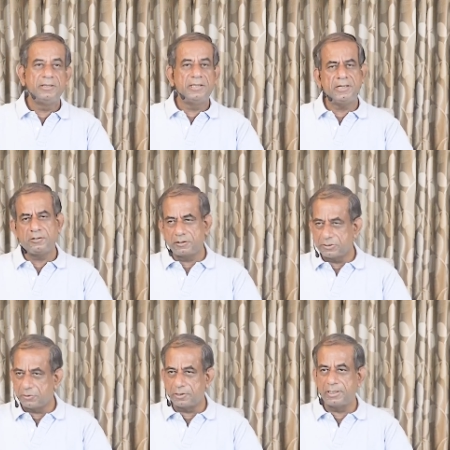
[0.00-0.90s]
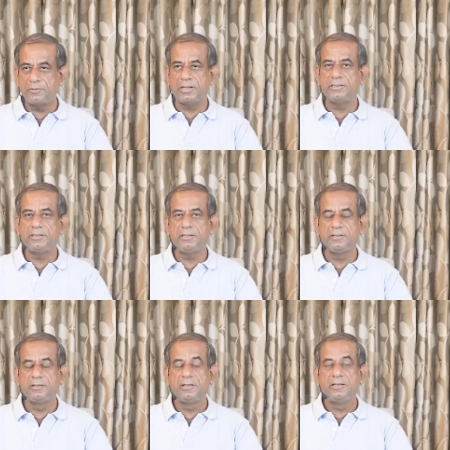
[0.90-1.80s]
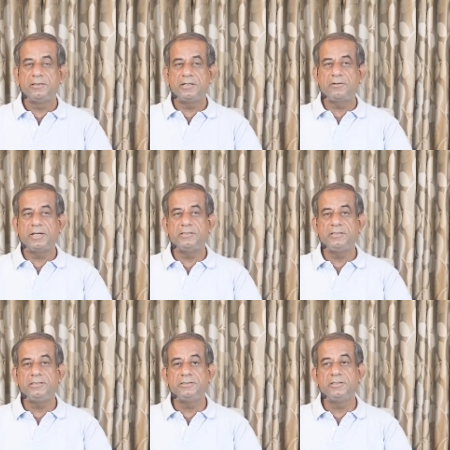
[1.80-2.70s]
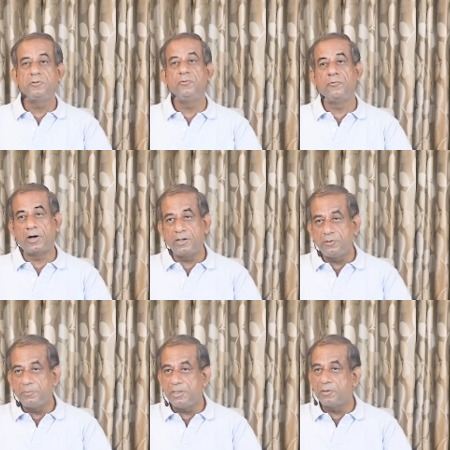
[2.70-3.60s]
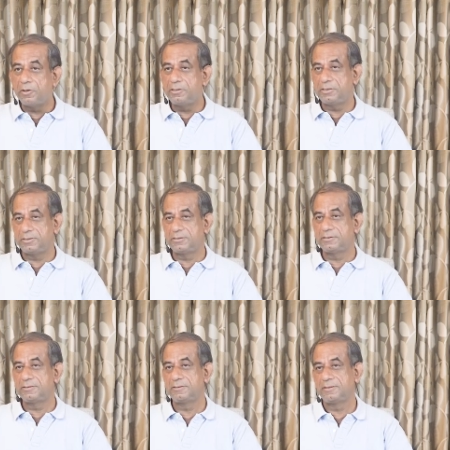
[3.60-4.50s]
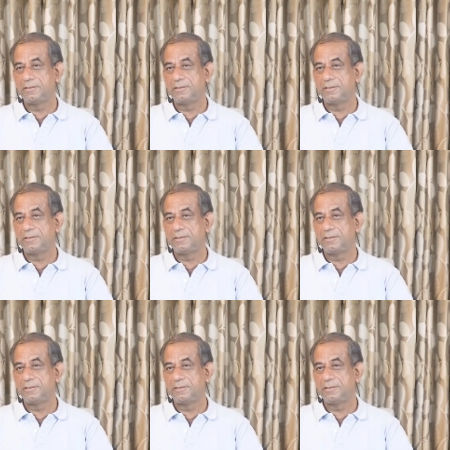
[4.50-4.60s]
That is also not a tragedy. The tragedy is they don't want to be conscious.